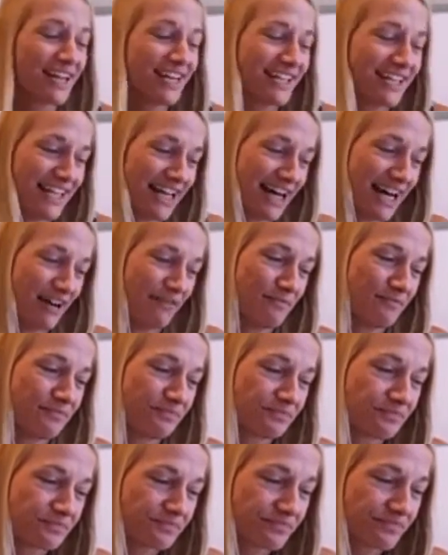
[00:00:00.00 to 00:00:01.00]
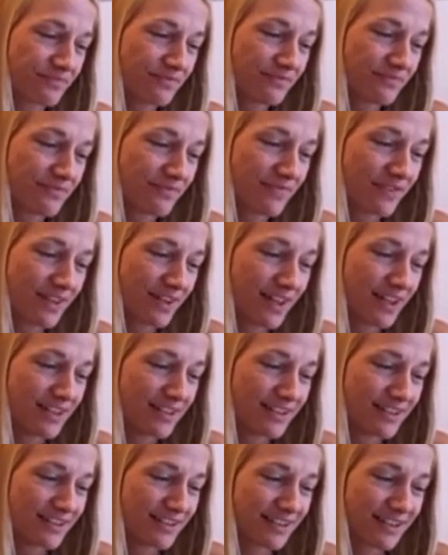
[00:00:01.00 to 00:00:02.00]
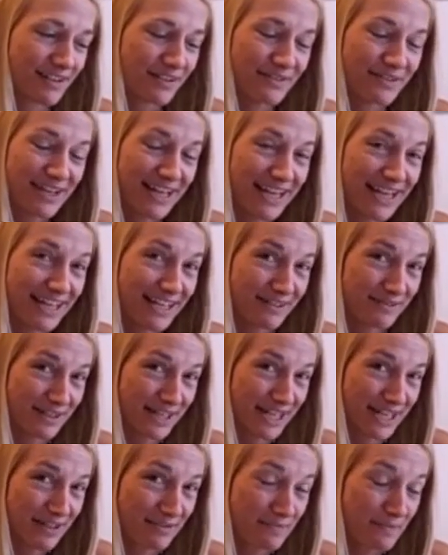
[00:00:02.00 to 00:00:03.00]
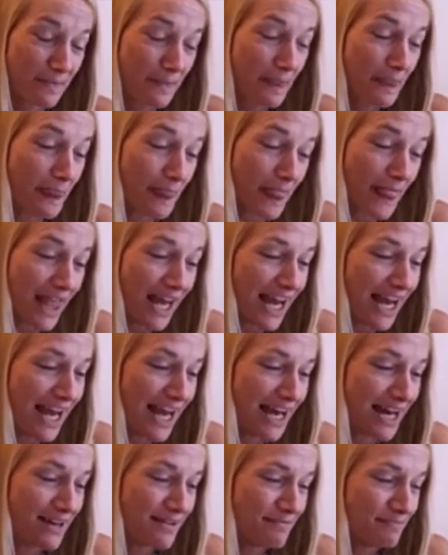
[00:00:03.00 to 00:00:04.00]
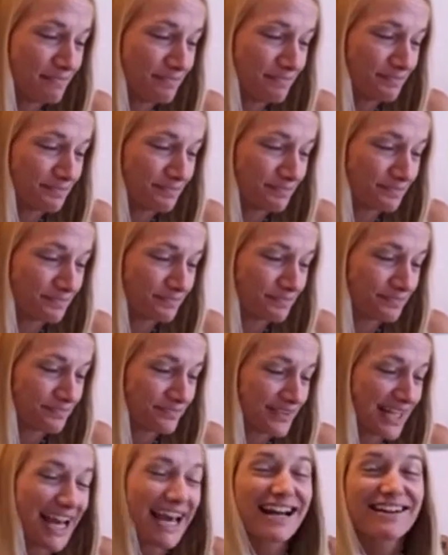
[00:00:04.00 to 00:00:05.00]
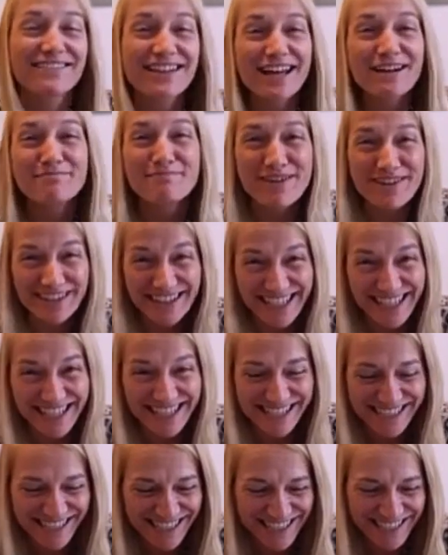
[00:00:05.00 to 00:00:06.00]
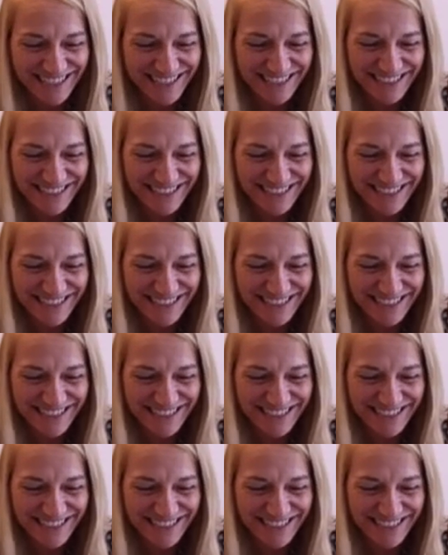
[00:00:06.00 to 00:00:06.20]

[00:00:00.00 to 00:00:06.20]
Yeah. So anyway, um, I had a lot of monkeys.